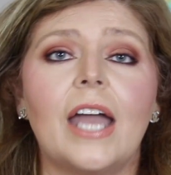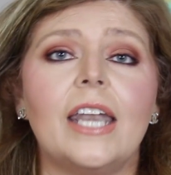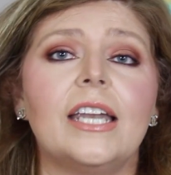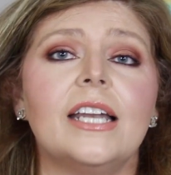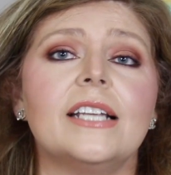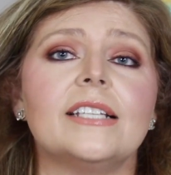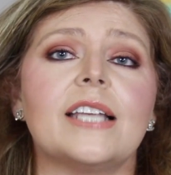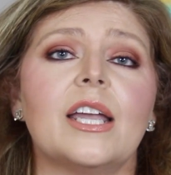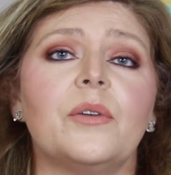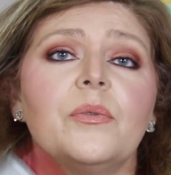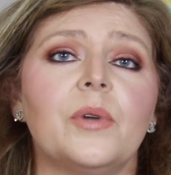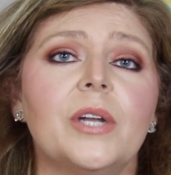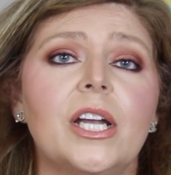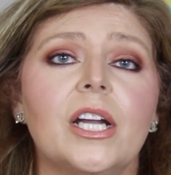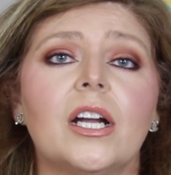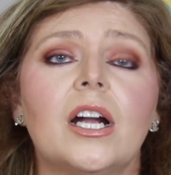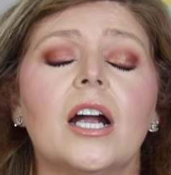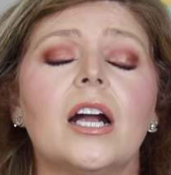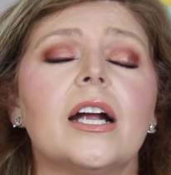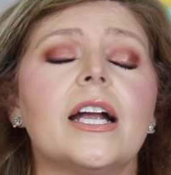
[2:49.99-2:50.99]
and it is a
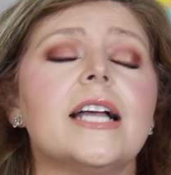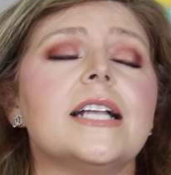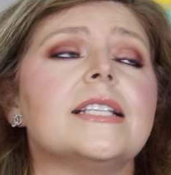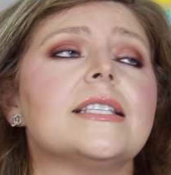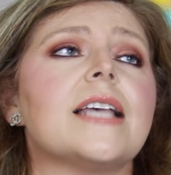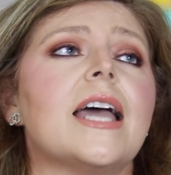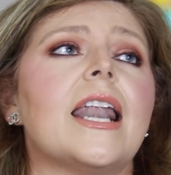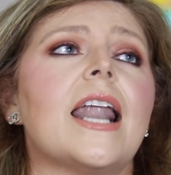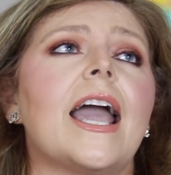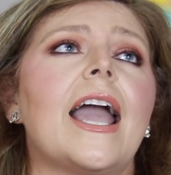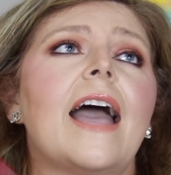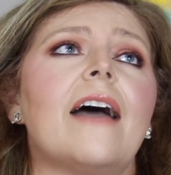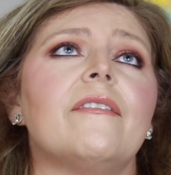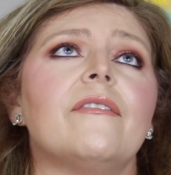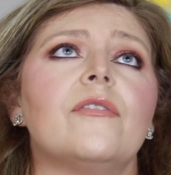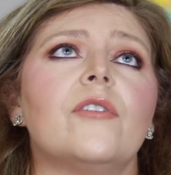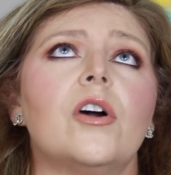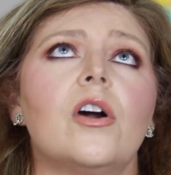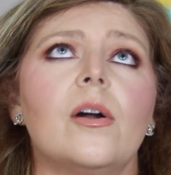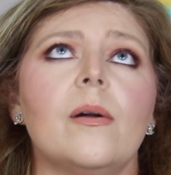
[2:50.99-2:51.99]
reoccurrence, and I